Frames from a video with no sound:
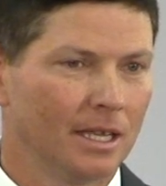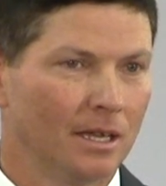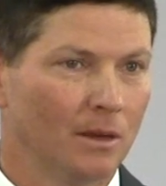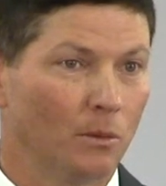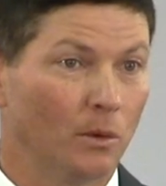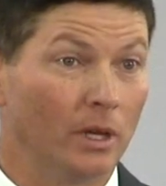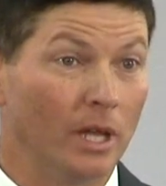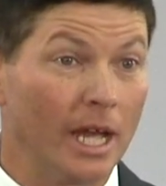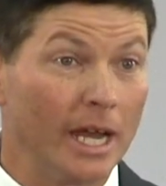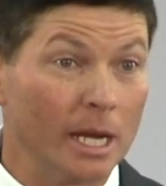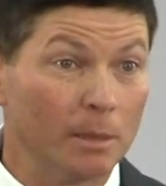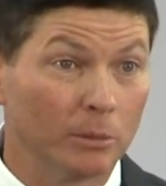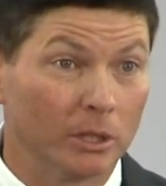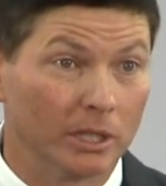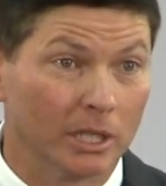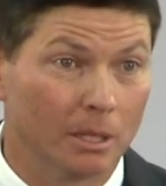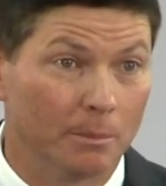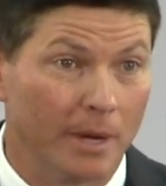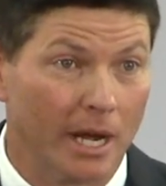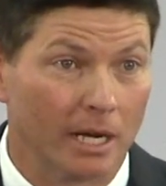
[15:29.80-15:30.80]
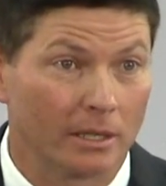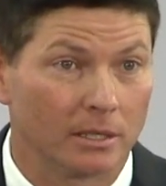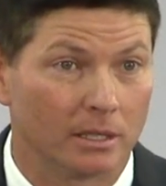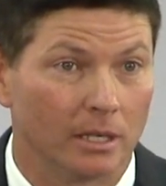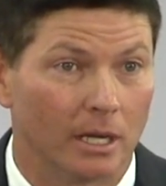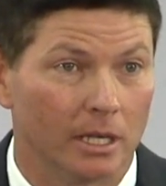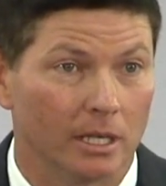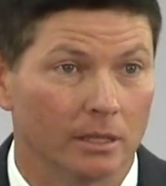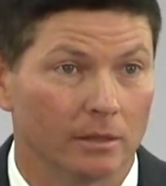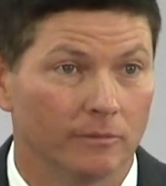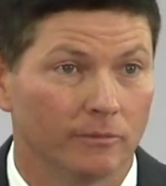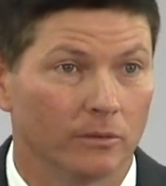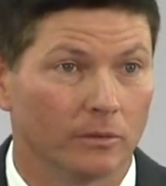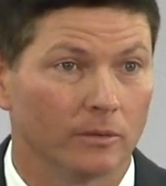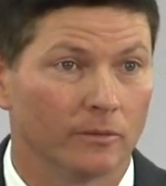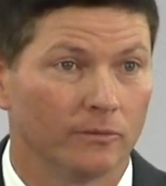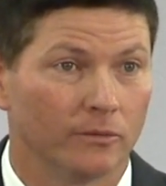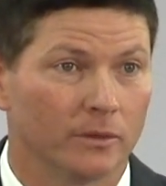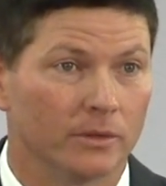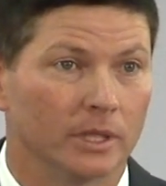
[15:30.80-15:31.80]
Well, I am going to get back tonight
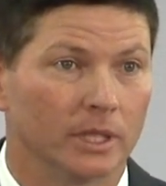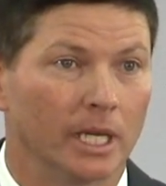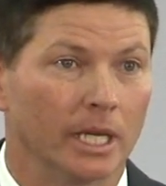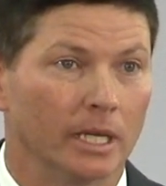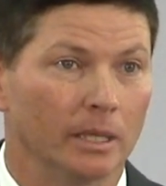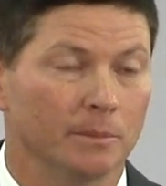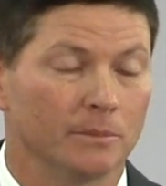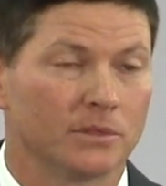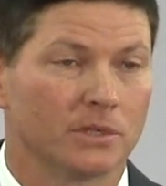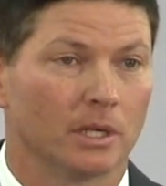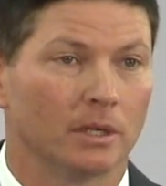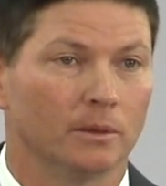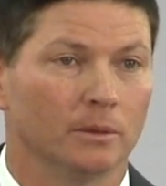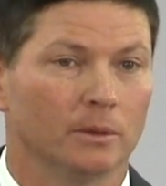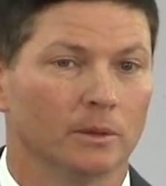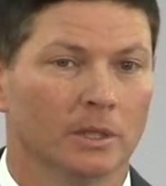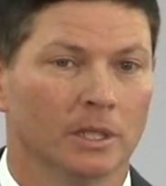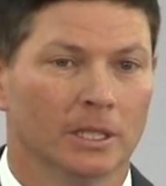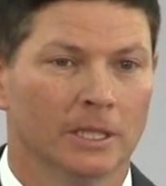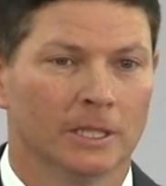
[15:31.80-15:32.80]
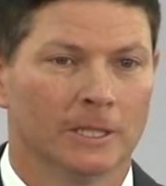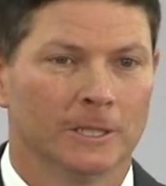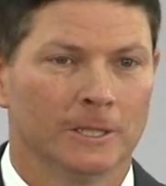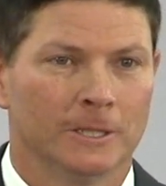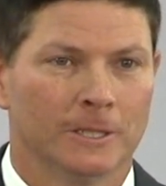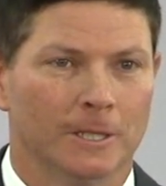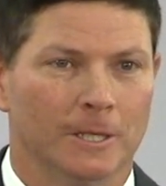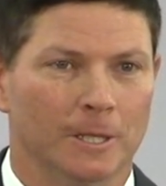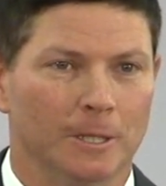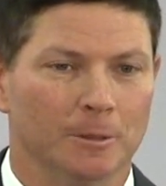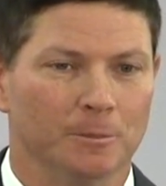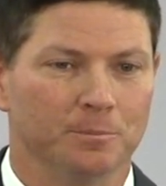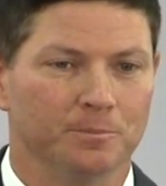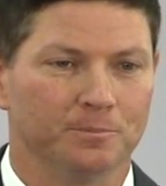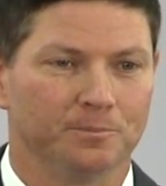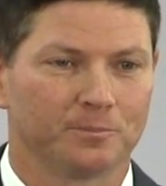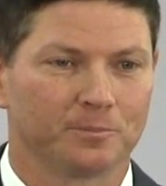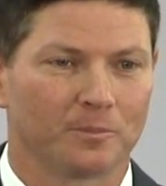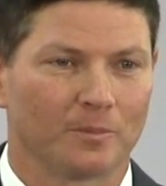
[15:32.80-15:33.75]
for the game. So, you